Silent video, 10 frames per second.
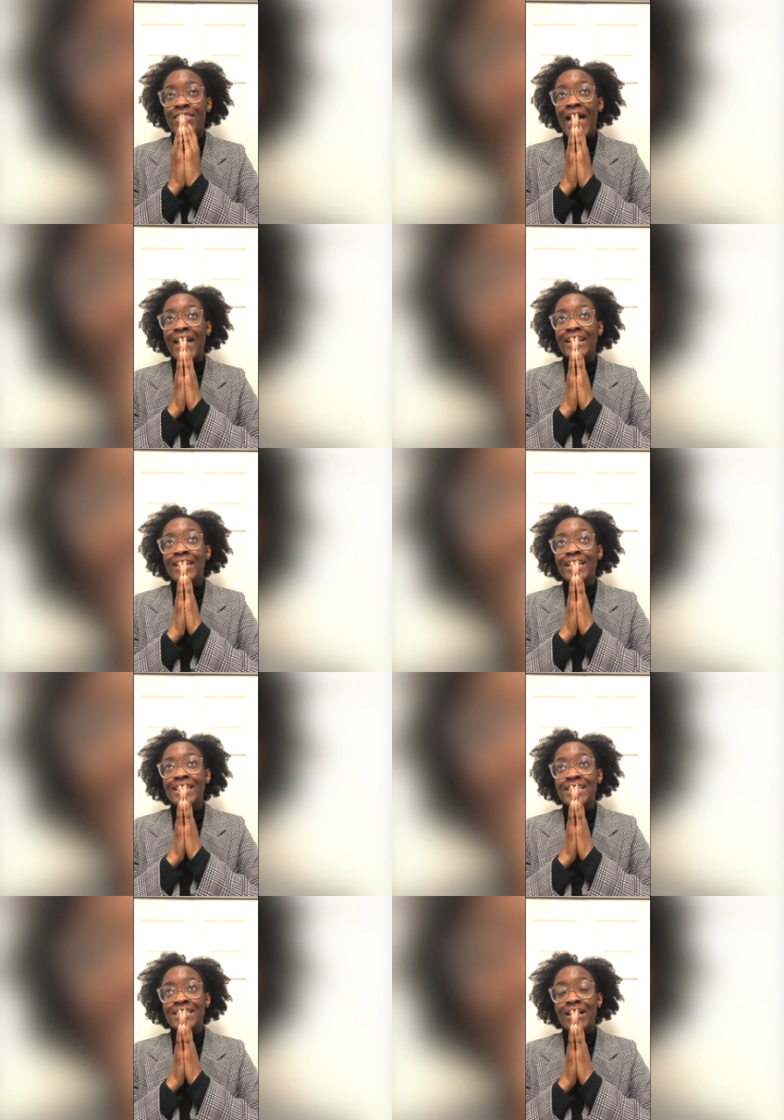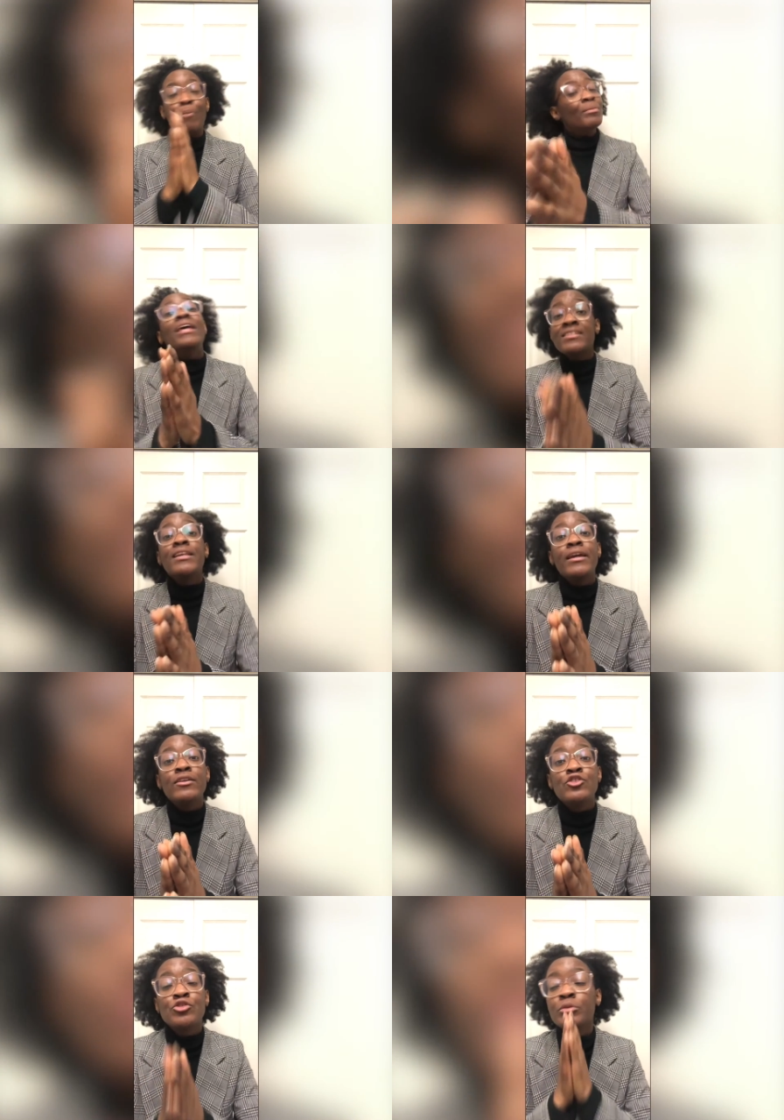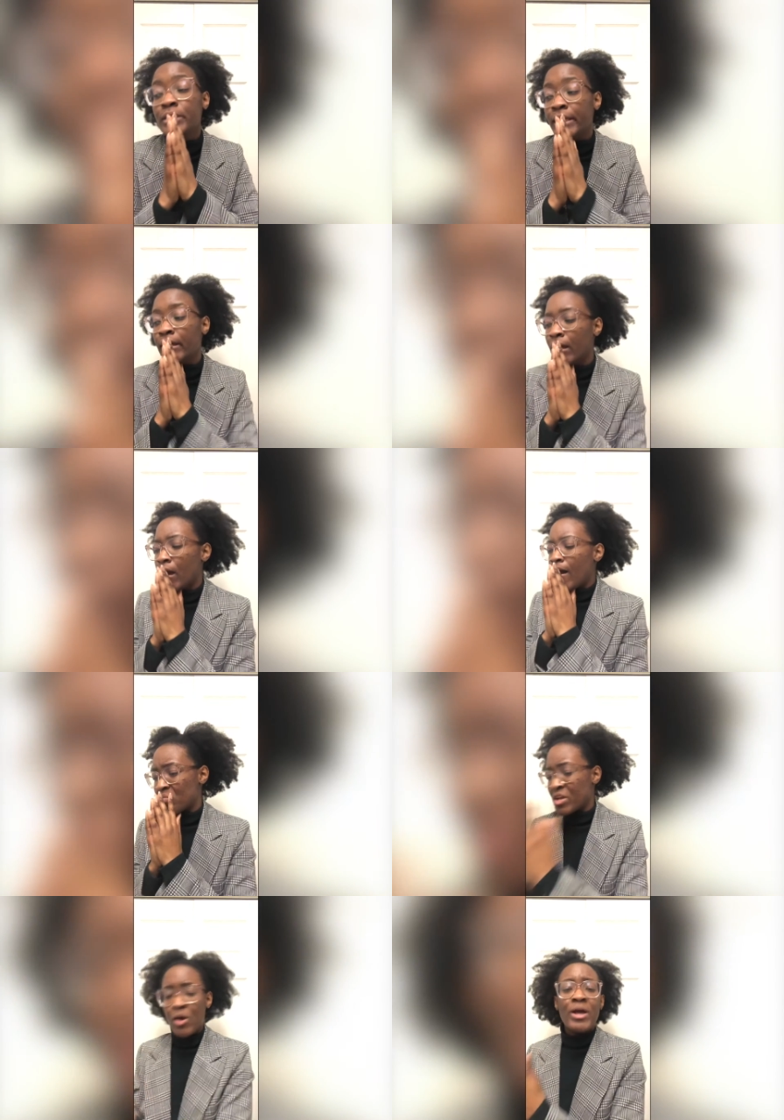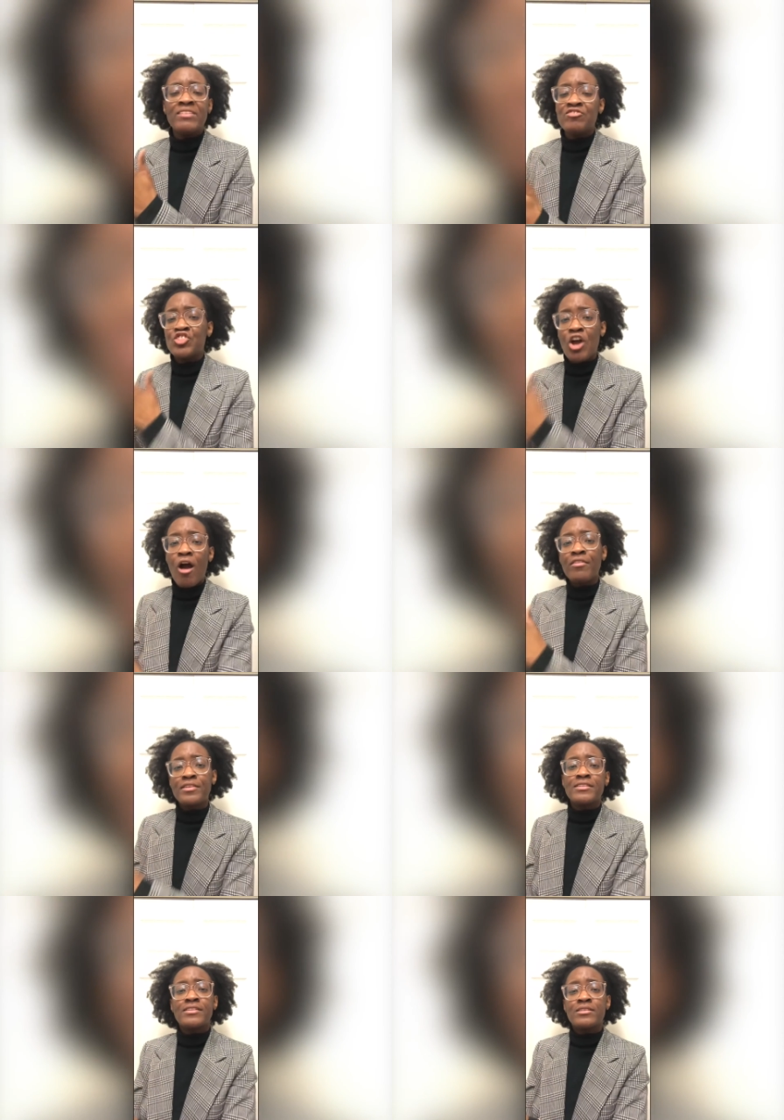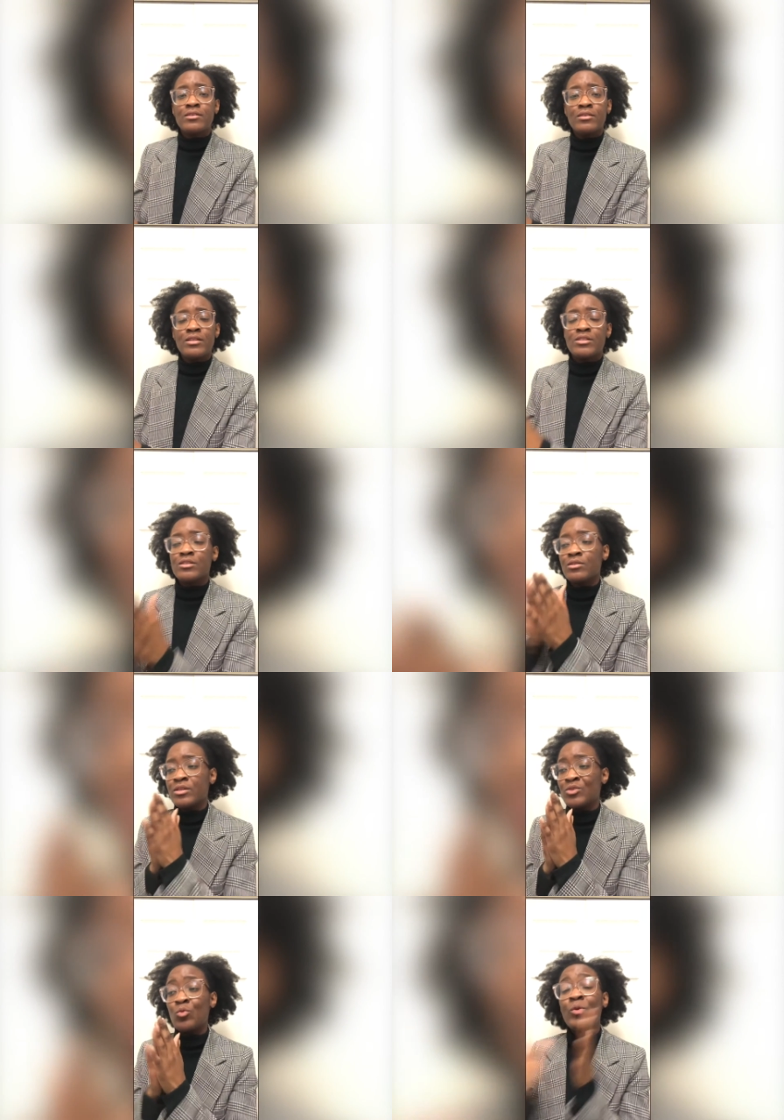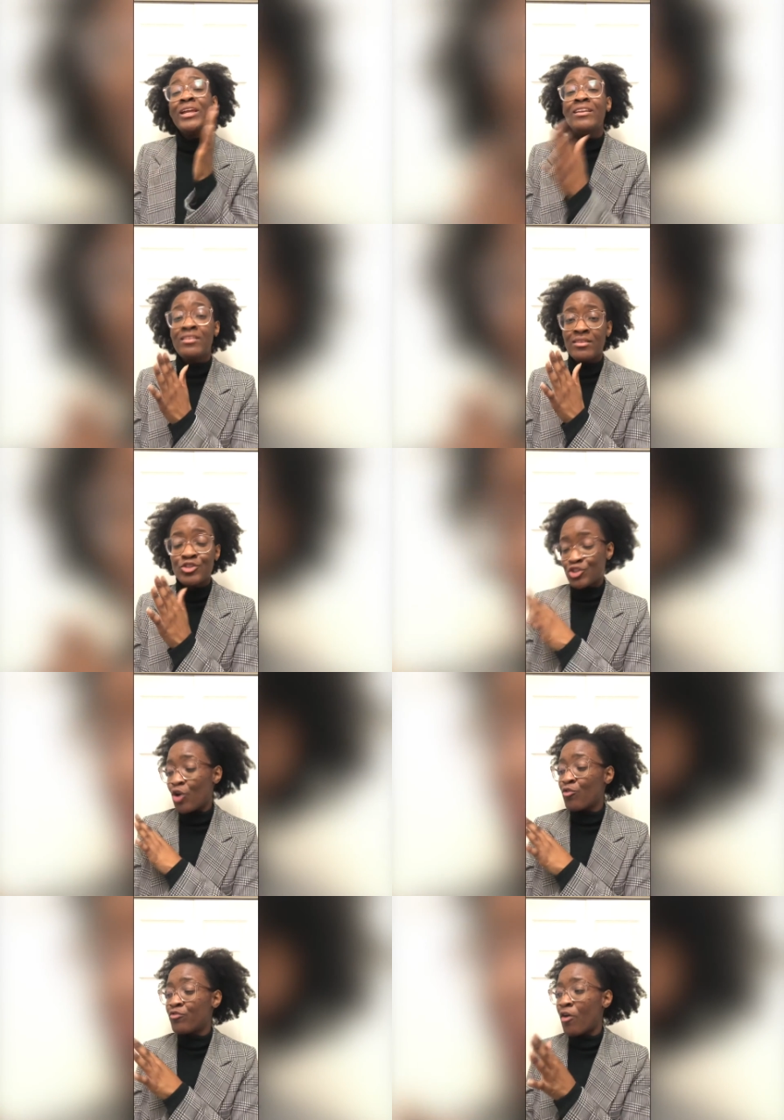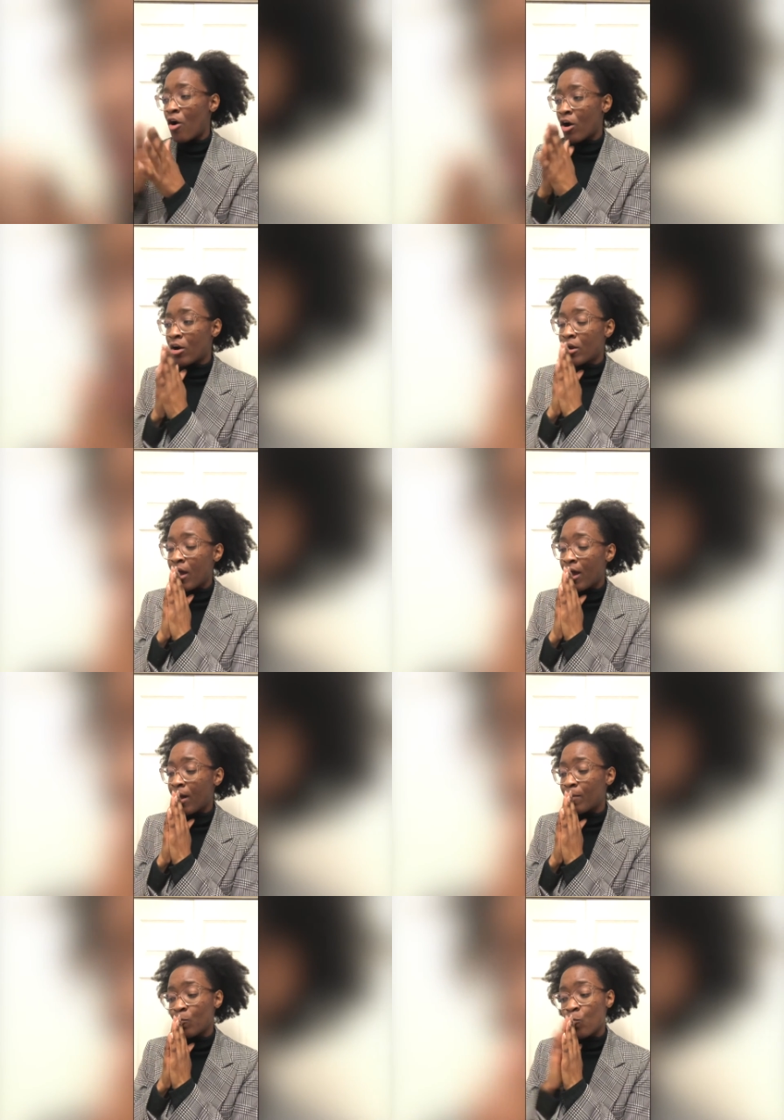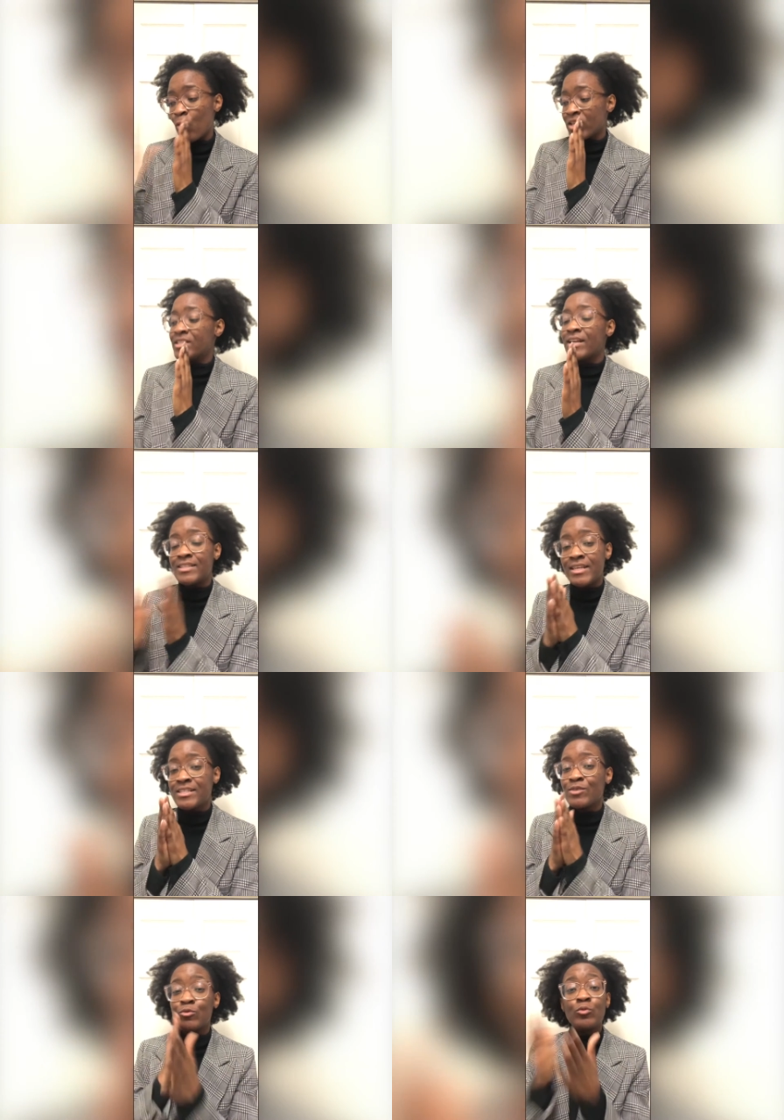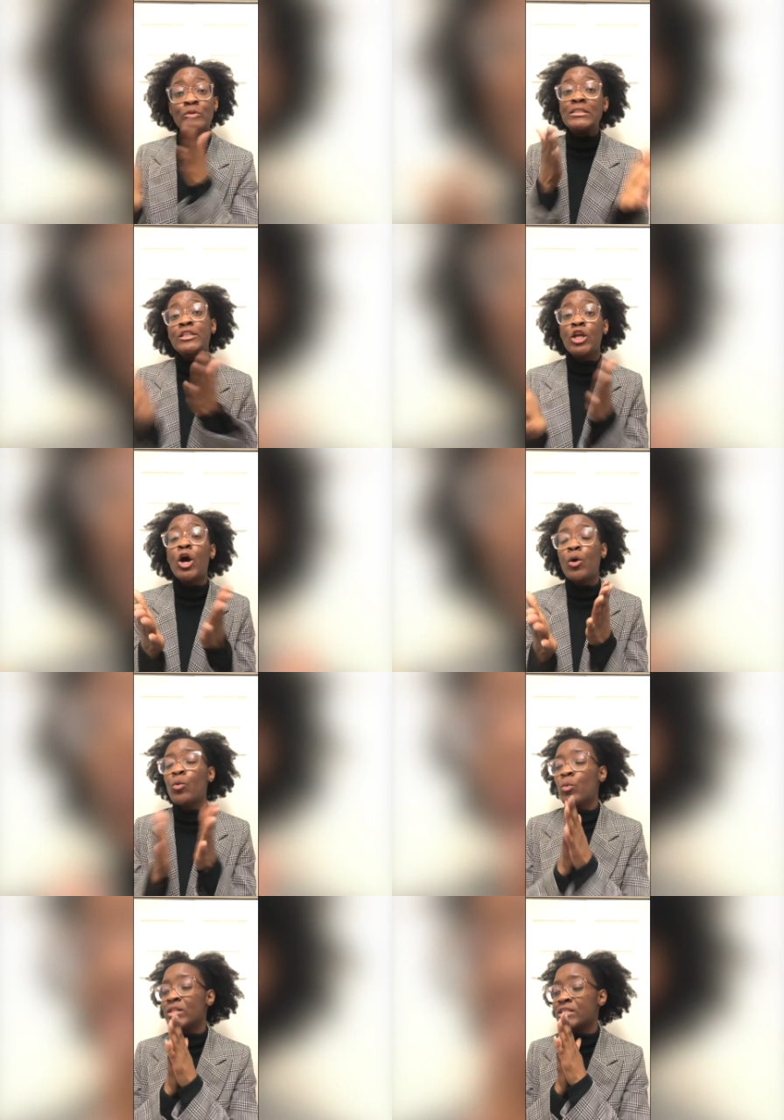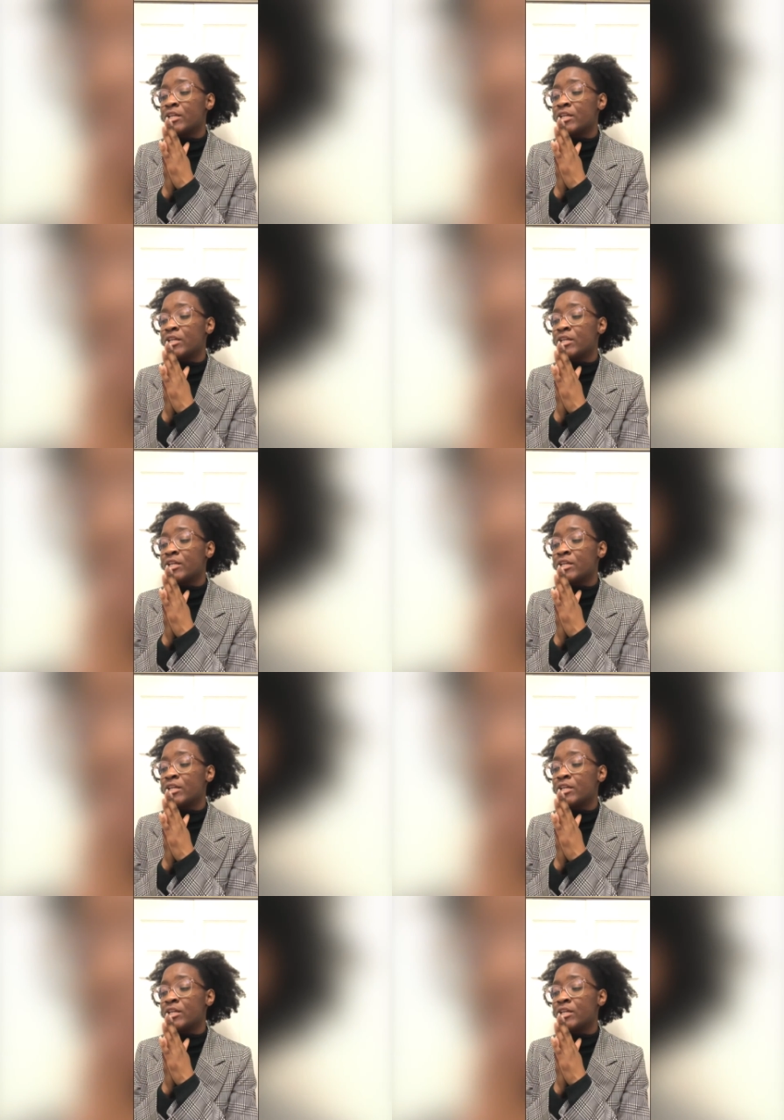that is a blessing, truly. I'm gonna go ahead and chalk this as a win so far. Once I taste it, we'll really know what's